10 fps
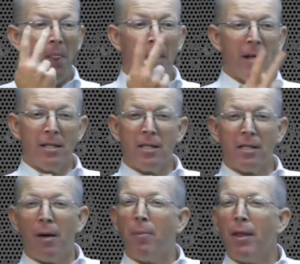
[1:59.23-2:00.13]
This is
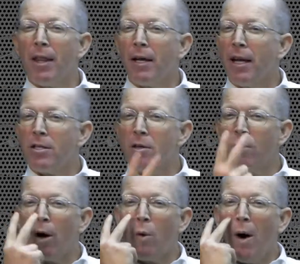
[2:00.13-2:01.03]
something that doesn't
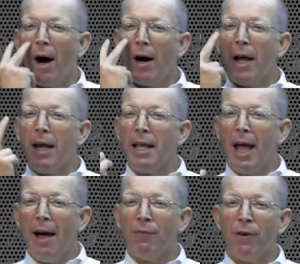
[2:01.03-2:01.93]
require any
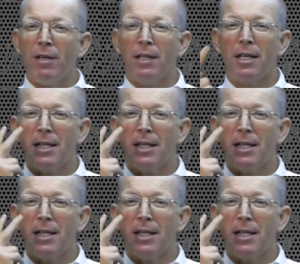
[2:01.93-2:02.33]
effort.